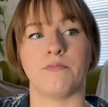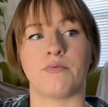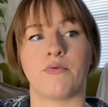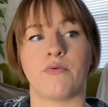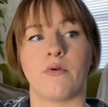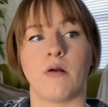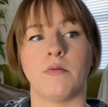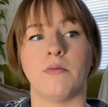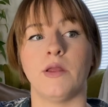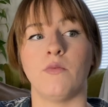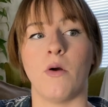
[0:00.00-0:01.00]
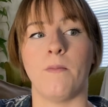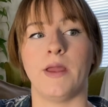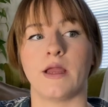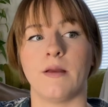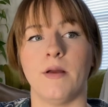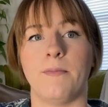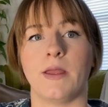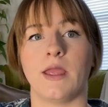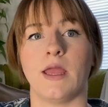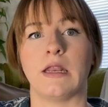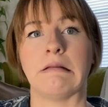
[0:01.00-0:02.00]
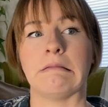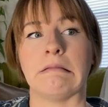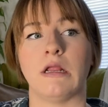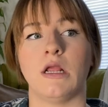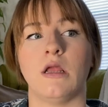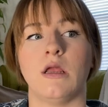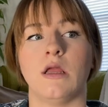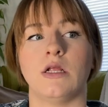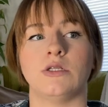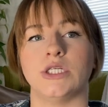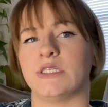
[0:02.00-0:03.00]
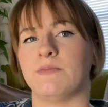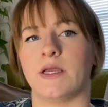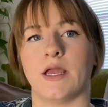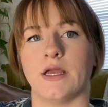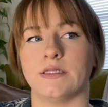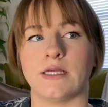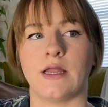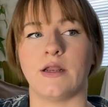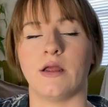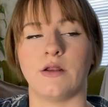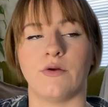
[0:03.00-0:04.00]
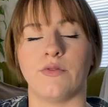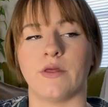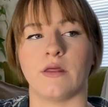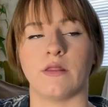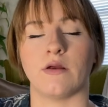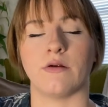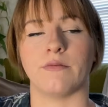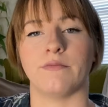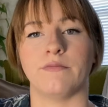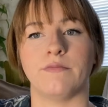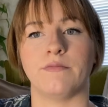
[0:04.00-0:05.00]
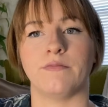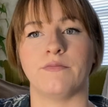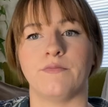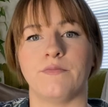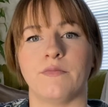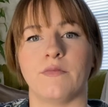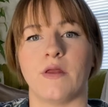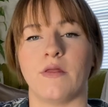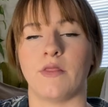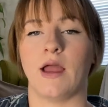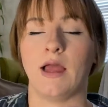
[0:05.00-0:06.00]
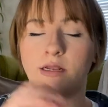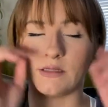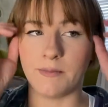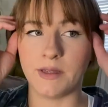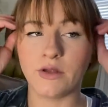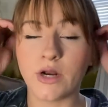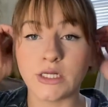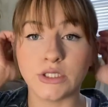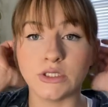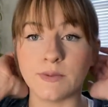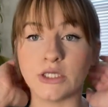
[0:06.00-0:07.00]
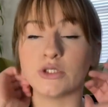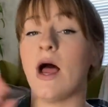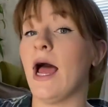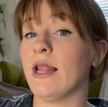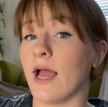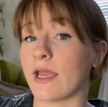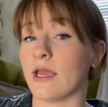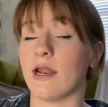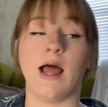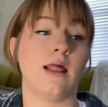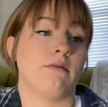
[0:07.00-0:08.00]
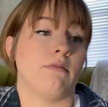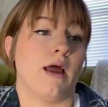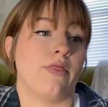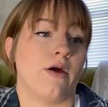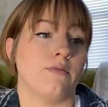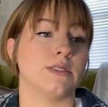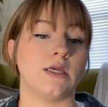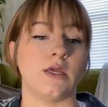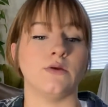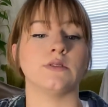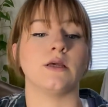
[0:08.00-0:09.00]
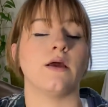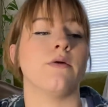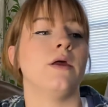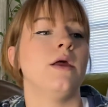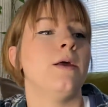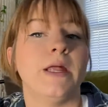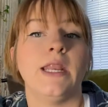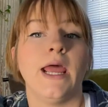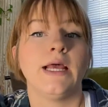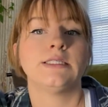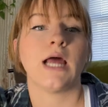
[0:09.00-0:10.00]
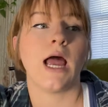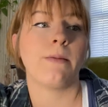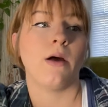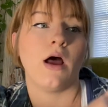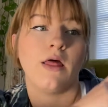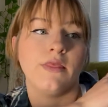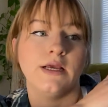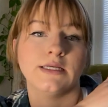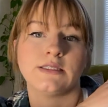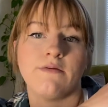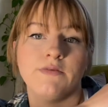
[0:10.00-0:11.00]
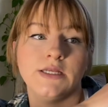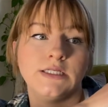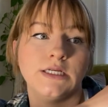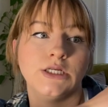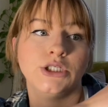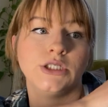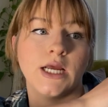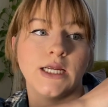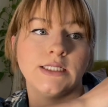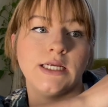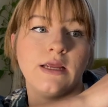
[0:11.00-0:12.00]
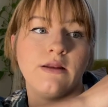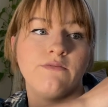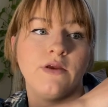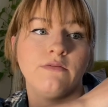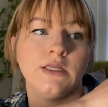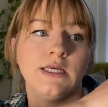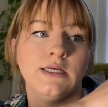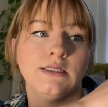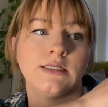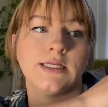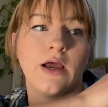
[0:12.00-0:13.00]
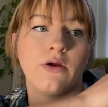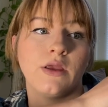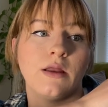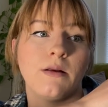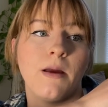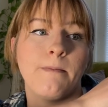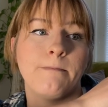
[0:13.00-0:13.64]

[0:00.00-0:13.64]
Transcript: probably won't pick them up again just because I don't think they're that, I mean, they're not too special. I like it. I thought it was cute. So next I bought this vintage 1950s Italian